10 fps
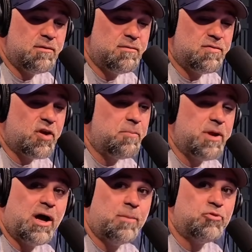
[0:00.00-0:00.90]
some
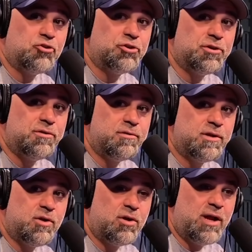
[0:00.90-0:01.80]
knobs are good
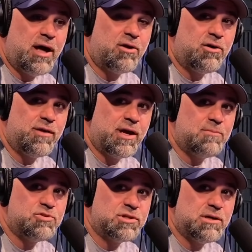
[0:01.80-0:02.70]
and not all
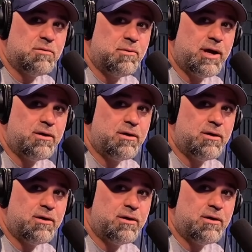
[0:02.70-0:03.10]
knobs should go away.